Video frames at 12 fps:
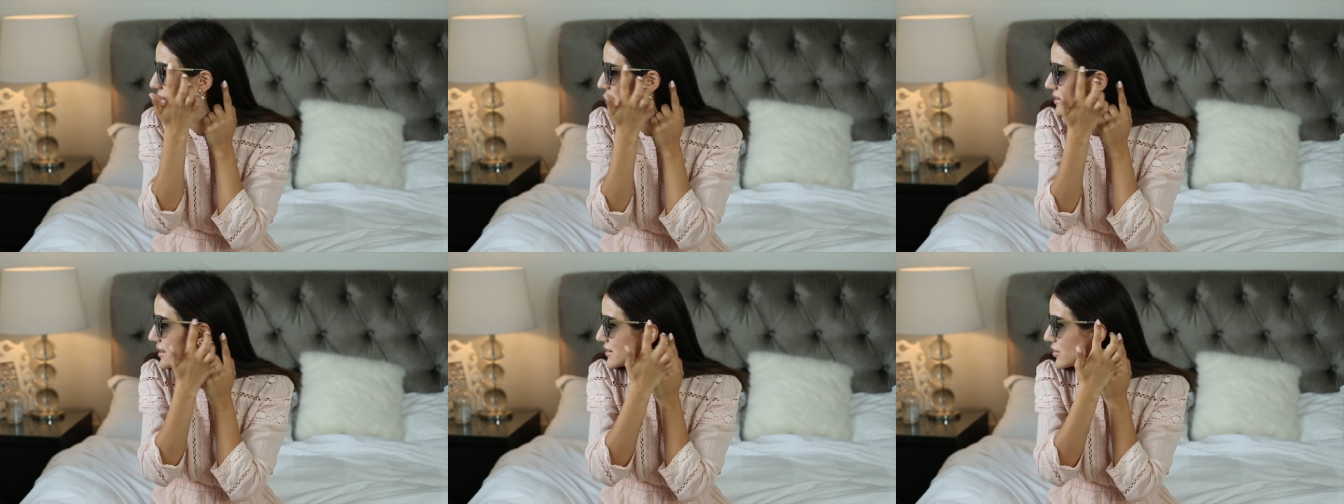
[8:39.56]
are
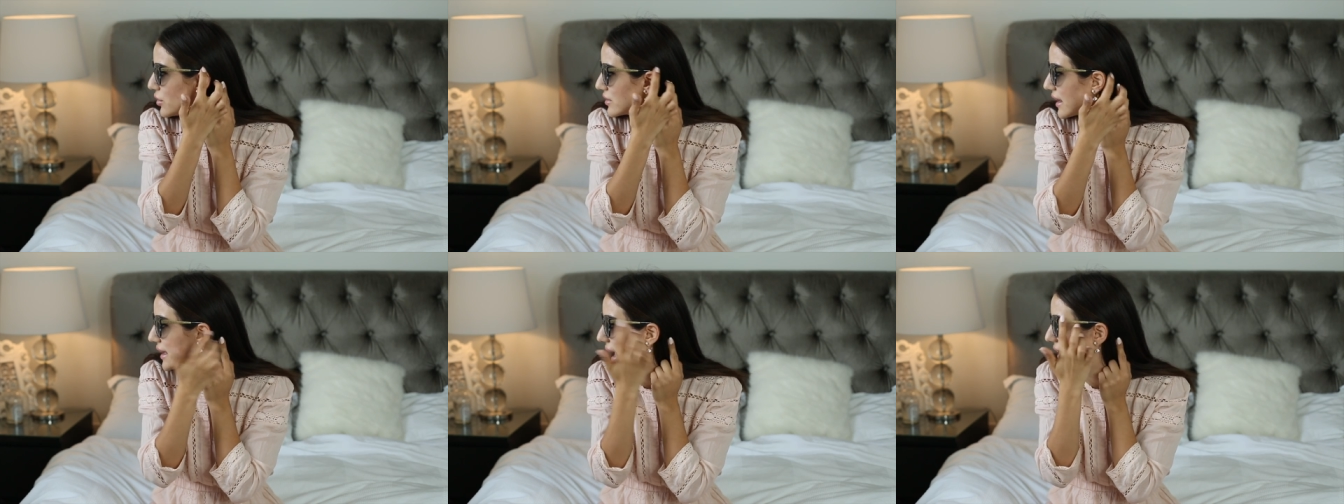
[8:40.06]
these things called,
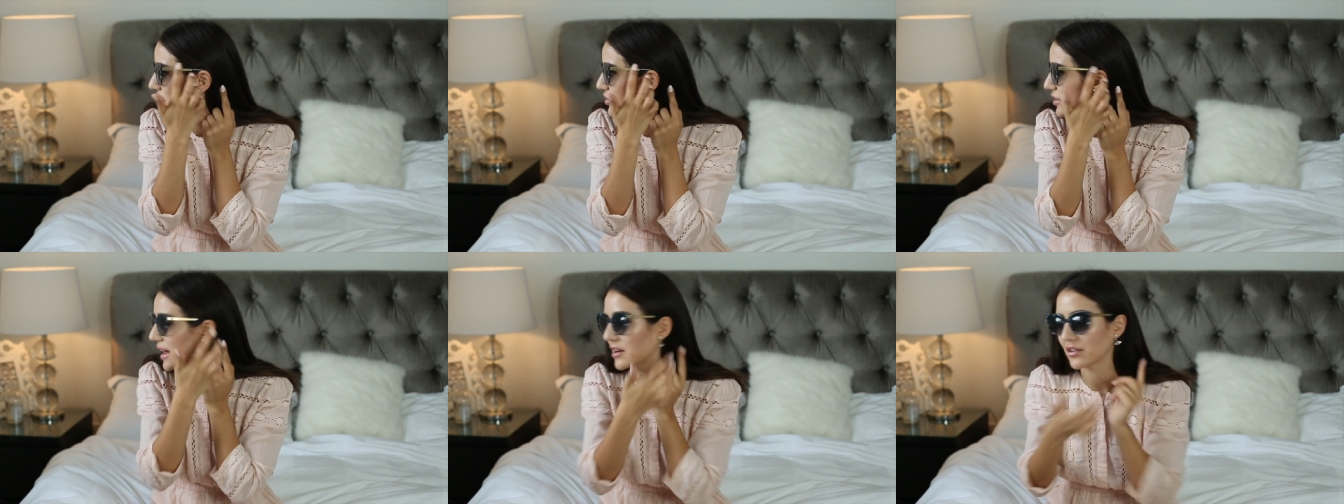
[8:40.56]
like
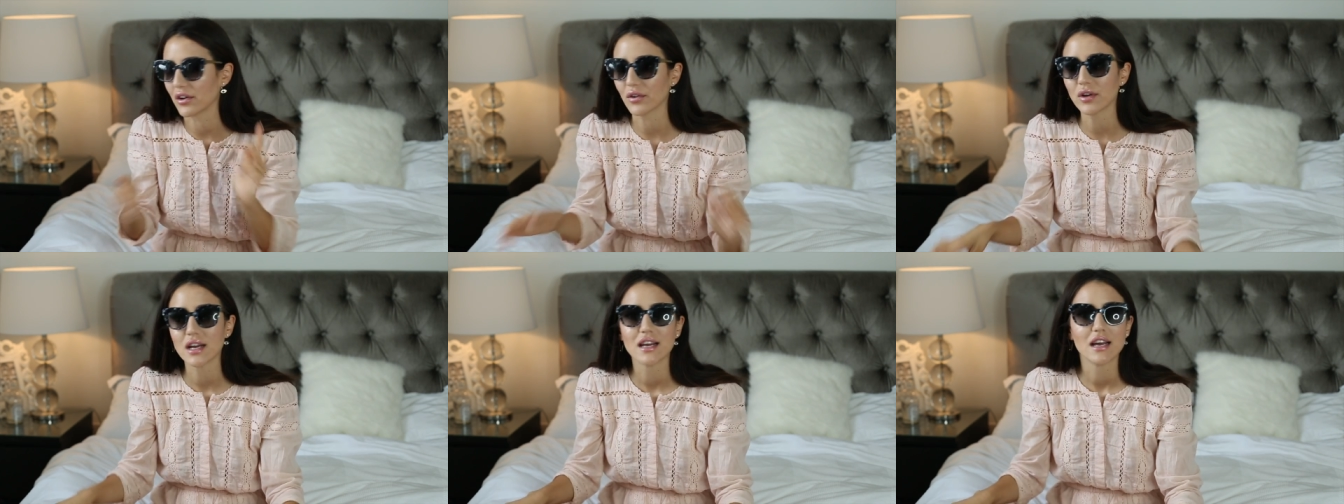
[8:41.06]
handle, I don't
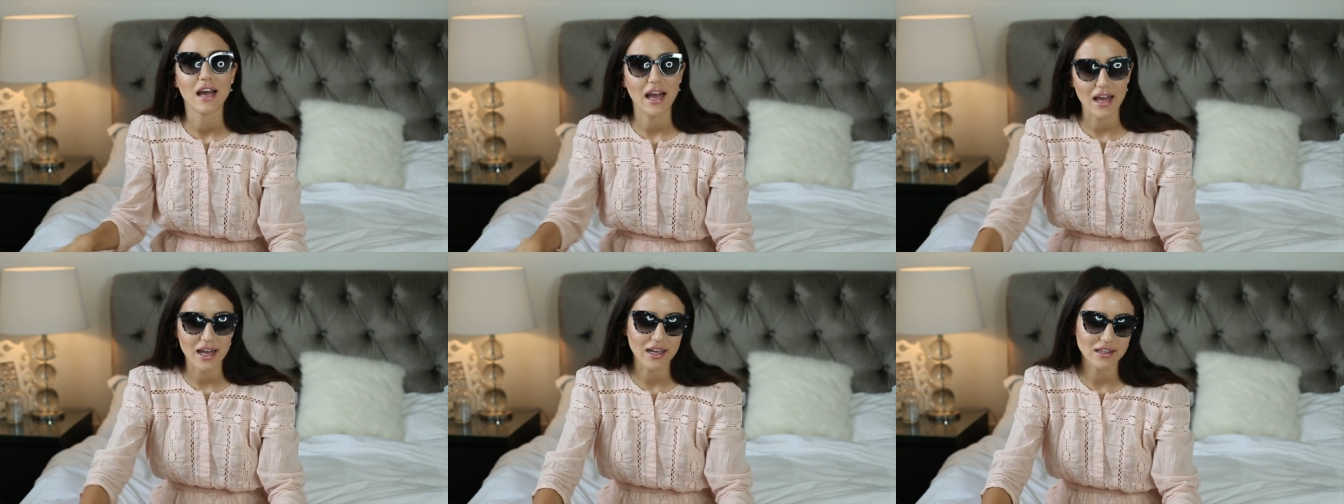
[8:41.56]
know,
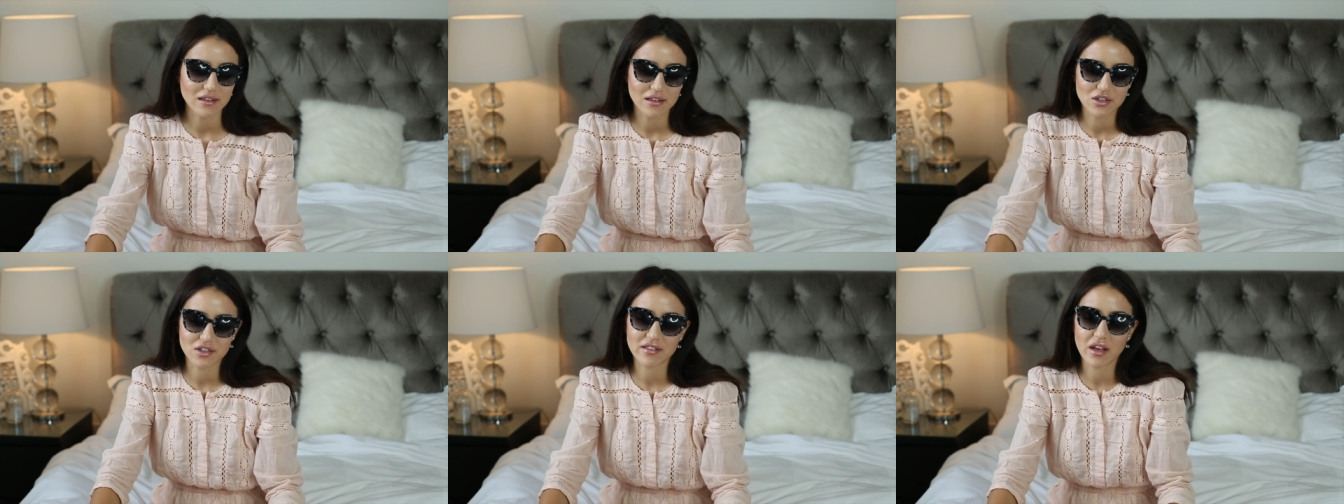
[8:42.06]

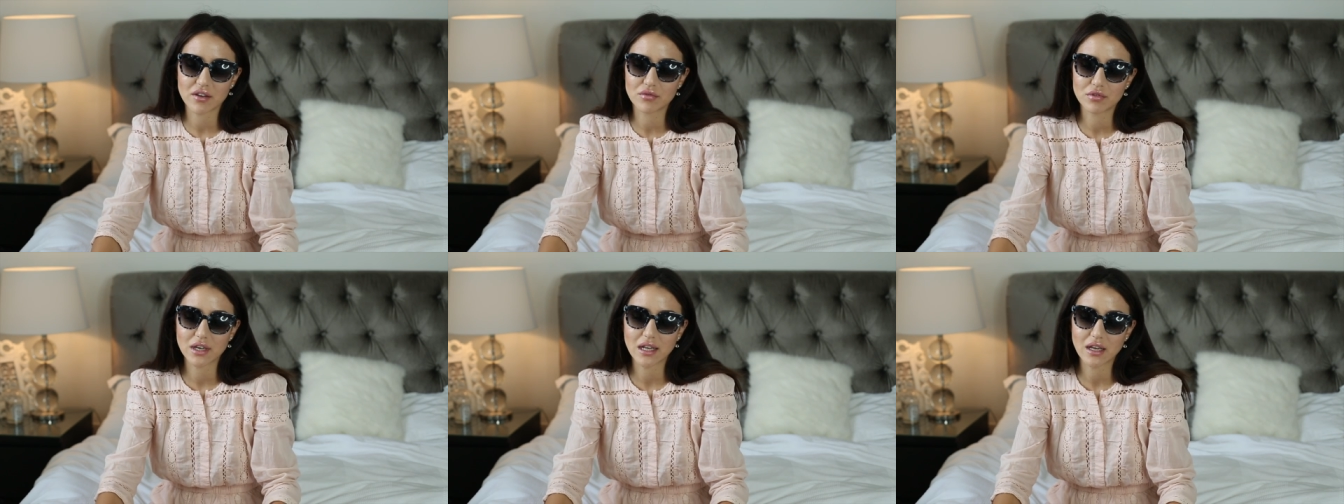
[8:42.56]
and just like
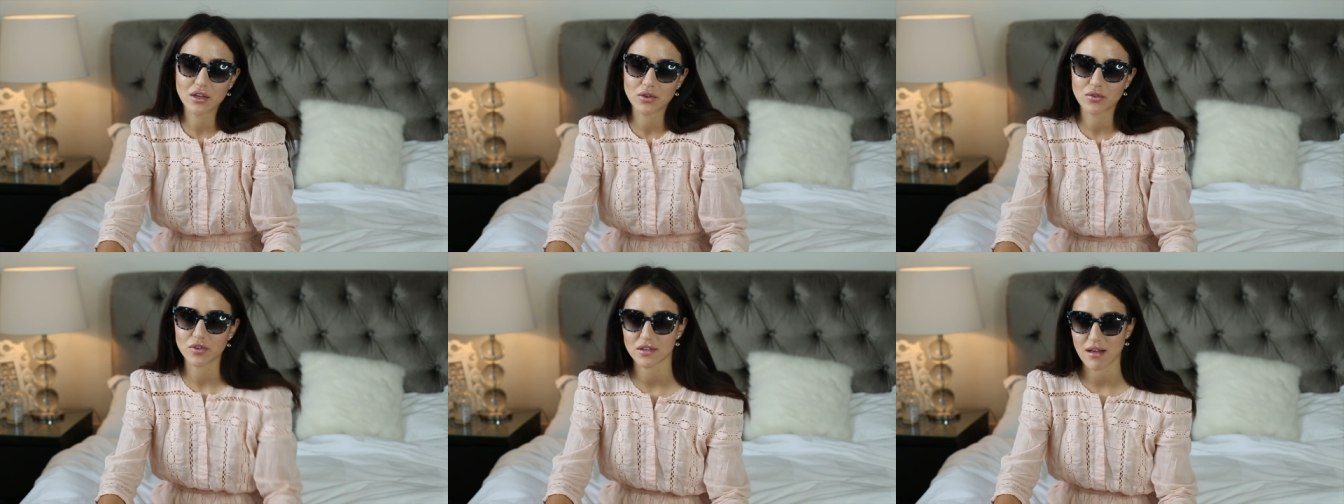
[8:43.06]
really
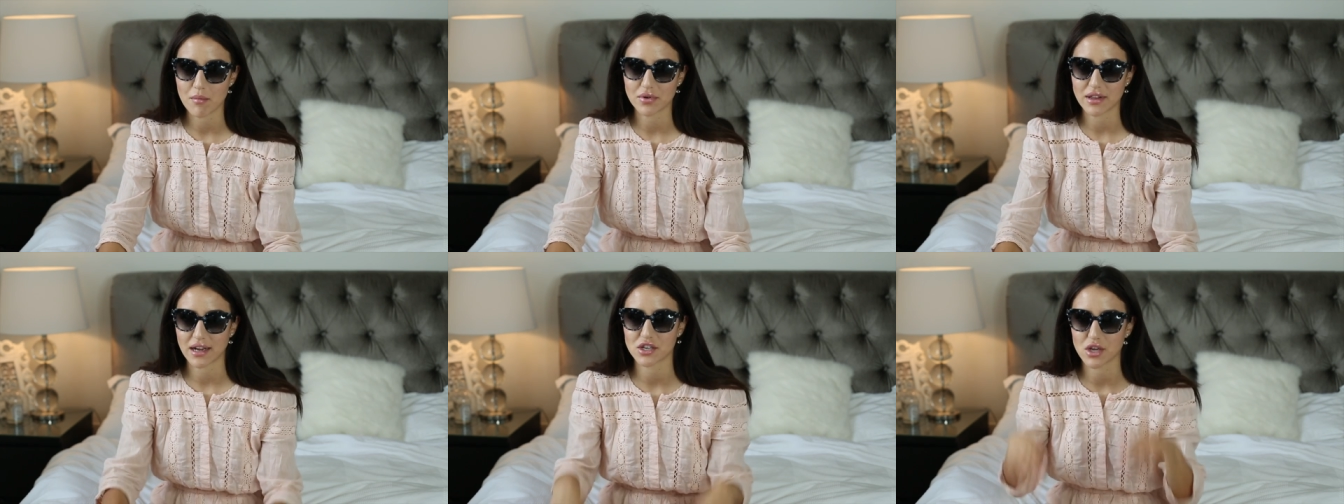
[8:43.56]
good for sun
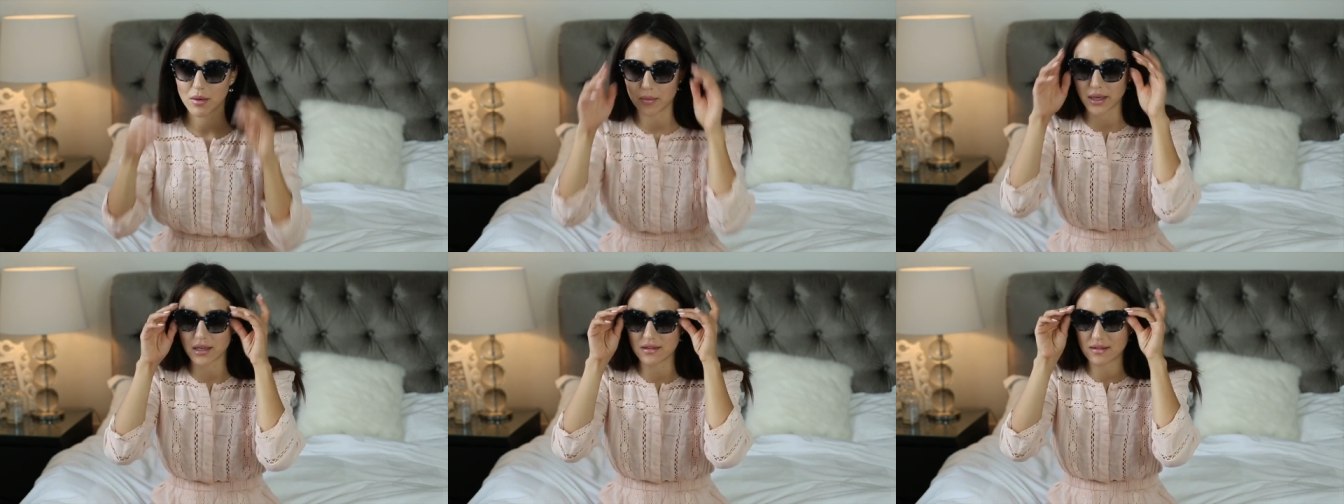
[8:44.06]
protection
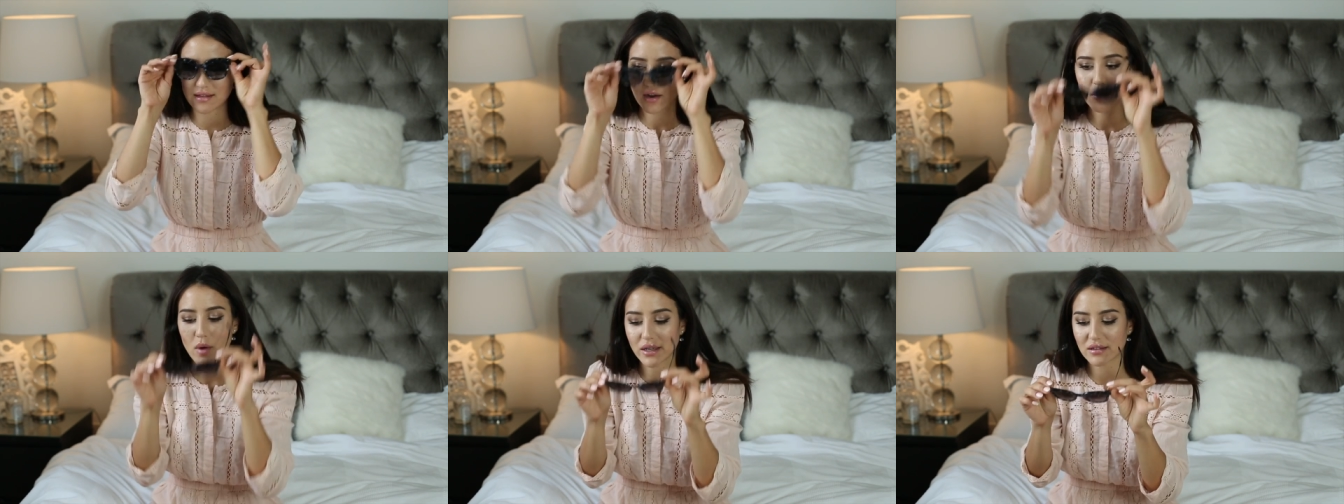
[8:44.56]
because they're
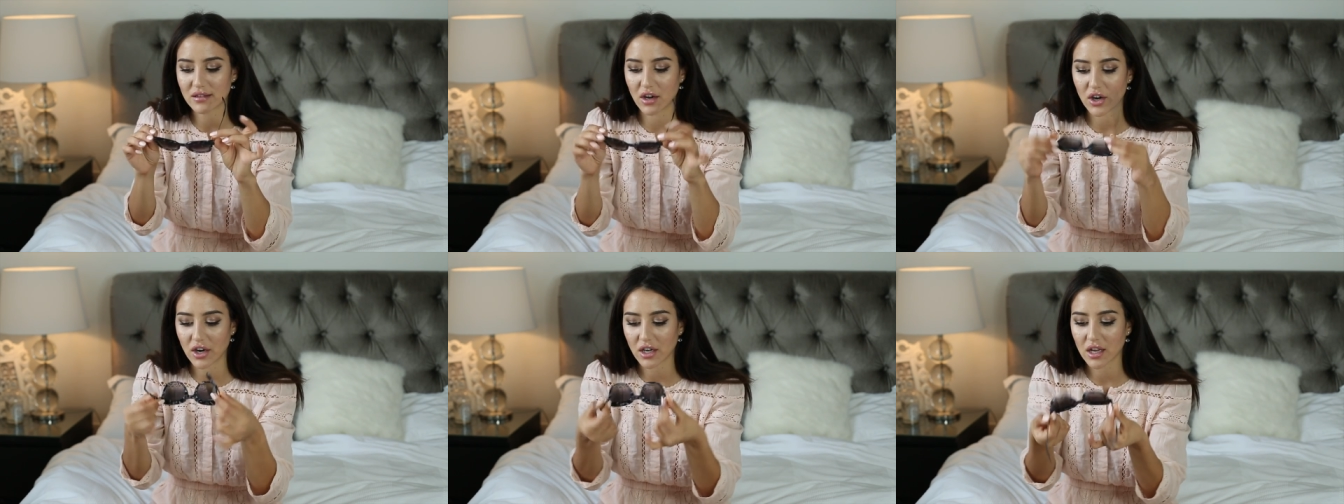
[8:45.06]
quite
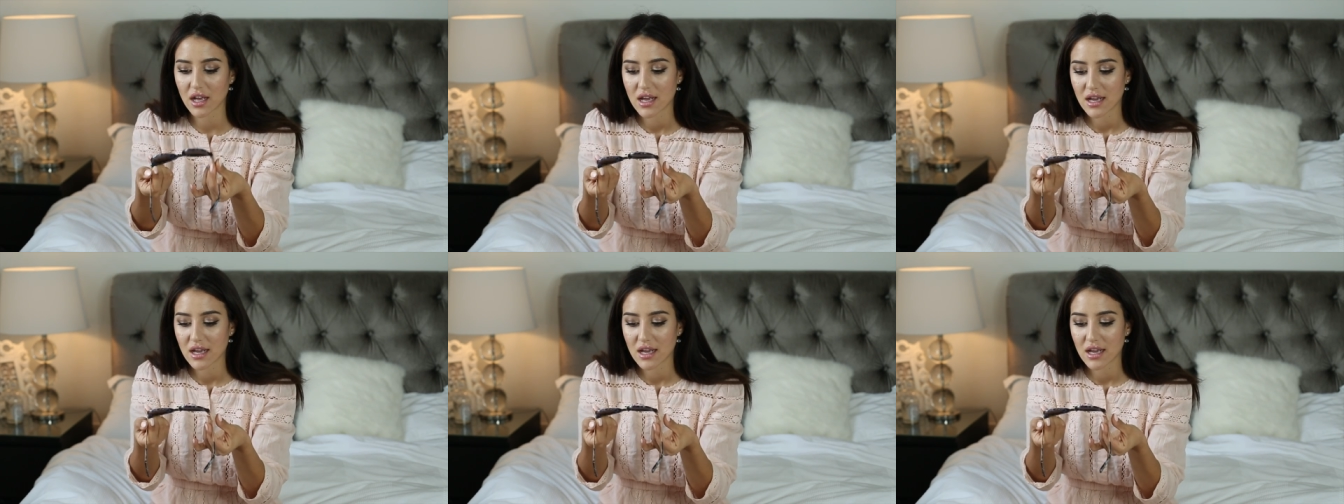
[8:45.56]
dark.